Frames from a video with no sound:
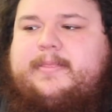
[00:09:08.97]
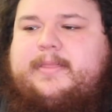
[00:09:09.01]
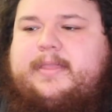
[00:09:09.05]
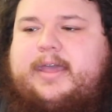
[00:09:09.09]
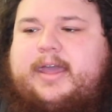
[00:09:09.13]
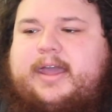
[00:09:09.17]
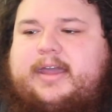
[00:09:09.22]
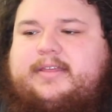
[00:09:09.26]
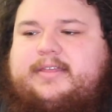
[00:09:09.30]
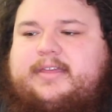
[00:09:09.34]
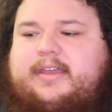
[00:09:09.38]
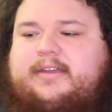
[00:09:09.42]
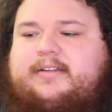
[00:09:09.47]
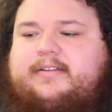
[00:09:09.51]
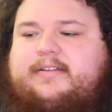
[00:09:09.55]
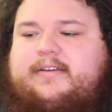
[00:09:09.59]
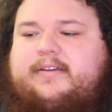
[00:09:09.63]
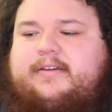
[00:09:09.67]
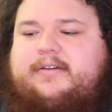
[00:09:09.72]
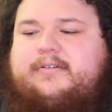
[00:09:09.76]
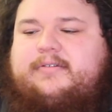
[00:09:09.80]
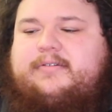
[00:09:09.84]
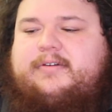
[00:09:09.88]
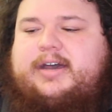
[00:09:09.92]
I think
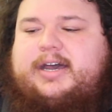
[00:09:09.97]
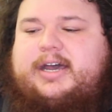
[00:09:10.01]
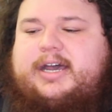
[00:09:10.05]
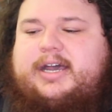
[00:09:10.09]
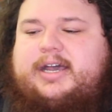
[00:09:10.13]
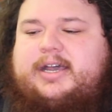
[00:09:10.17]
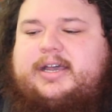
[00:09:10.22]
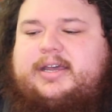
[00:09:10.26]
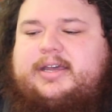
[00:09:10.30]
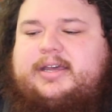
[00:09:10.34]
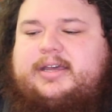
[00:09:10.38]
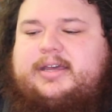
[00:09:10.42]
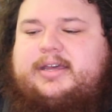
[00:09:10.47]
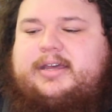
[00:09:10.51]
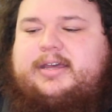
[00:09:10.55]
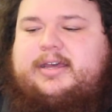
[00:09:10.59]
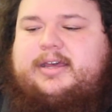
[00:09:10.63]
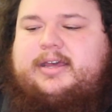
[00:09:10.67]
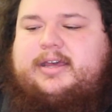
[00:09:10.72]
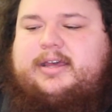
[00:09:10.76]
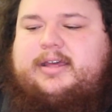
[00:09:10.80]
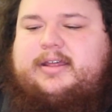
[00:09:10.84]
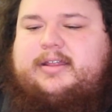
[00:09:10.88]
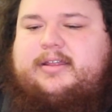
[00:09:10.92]
too,
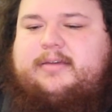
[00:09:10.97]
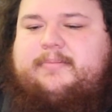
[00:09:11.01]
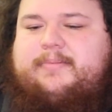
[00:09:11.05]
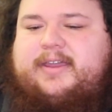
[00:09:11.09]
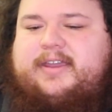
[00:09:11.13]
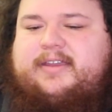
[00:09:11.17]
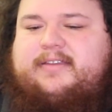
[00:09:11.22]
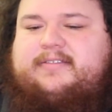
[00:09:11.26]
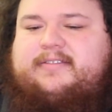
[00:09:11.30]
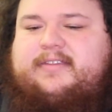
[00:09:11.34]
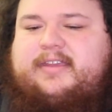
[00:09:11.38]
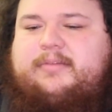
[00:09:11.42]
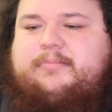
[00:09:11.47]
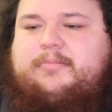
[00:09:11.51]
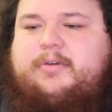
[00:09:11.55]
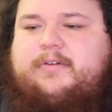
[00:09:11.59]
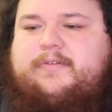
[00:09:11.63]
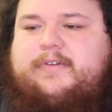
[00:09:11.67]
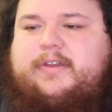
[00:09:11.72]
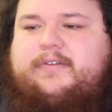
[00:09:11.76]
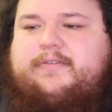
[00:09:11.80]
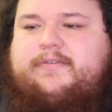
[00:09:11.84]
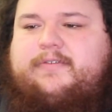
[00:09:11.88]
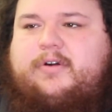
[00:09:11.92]
the biggest thing
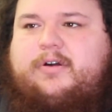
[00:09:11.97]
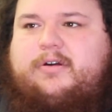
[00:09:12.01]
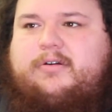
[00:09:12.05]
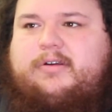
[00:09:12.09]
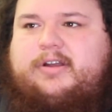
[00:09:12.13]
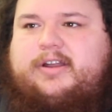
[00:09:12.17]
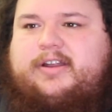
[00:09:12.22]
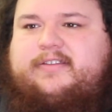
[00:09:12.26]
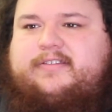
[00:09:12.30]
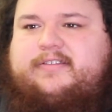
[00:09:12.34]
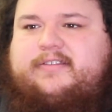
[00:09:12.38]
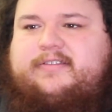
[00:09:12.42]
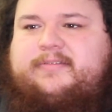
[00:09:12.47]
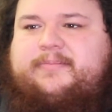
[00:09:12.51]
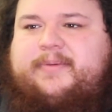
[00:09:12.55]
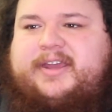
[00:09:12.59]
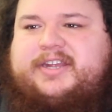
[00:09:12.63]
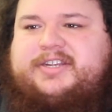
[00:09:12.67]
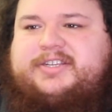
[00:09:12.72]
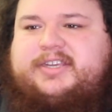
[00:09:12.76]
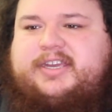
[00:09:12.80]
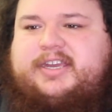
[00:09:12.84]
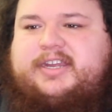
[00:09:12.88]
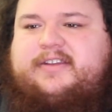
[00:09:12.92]
moving forward is
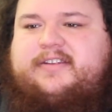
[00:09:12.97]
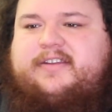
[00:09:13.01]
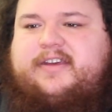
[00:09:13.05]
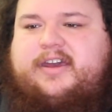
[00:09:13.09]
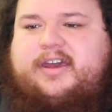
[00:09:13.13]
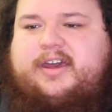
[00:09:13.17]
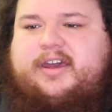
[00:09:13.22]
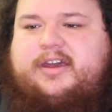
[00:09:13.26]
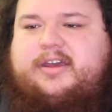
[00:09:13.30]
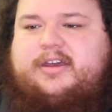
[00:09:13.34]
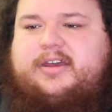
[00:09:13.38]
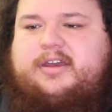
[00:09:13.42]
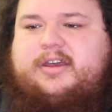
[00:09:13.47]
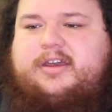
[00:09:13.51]
especially to